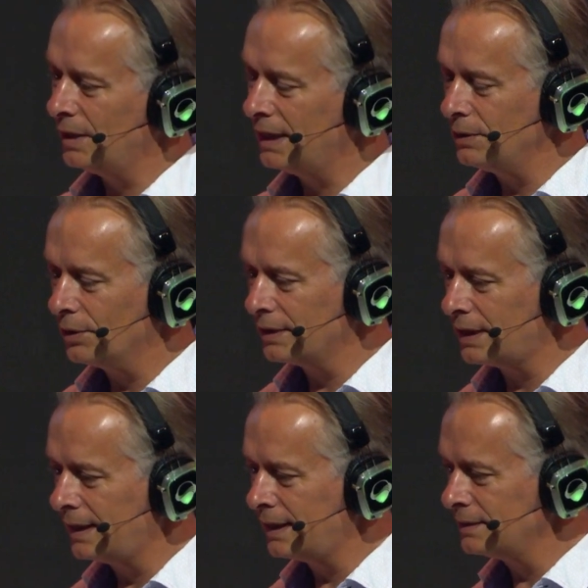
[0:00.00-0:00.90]
On the other
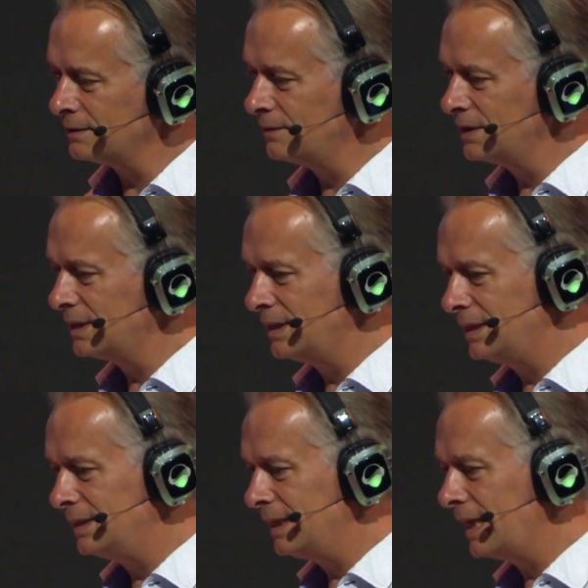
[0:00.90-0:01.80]
hand, we
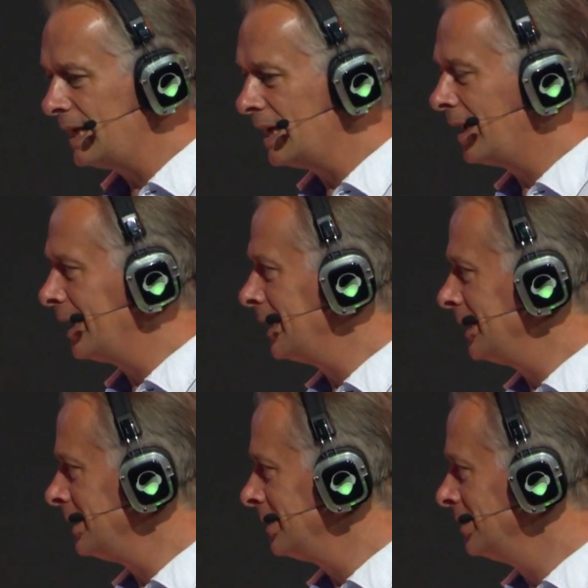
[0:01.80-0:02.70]
see the
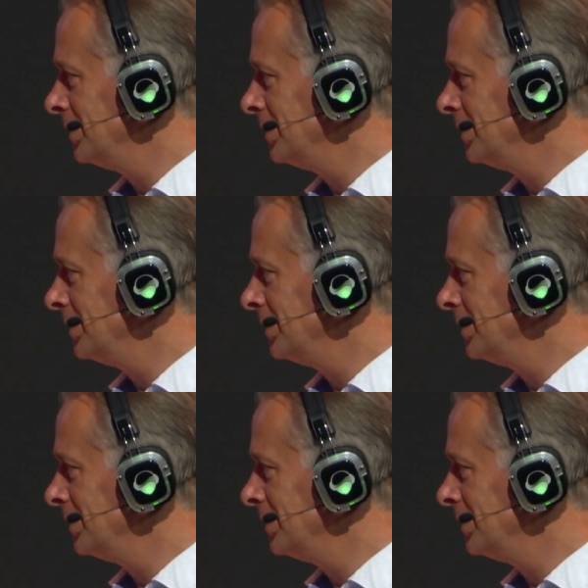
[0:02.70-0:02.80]
AI